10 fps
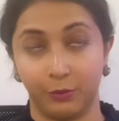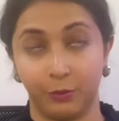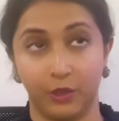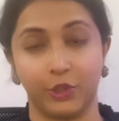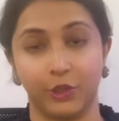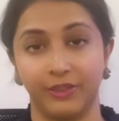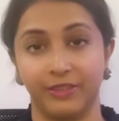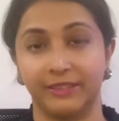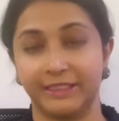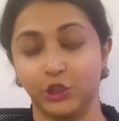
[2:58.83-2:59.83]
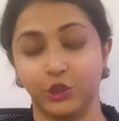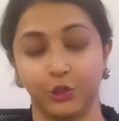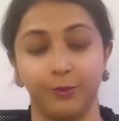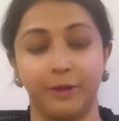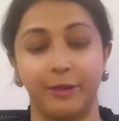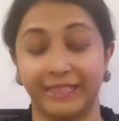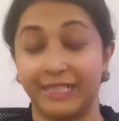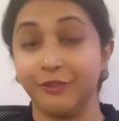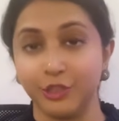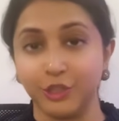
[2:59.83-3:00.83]
work on the digital public
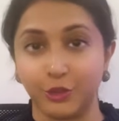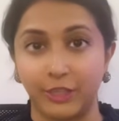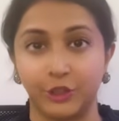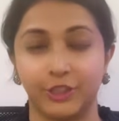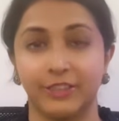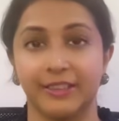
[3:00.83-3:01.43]
infrastructure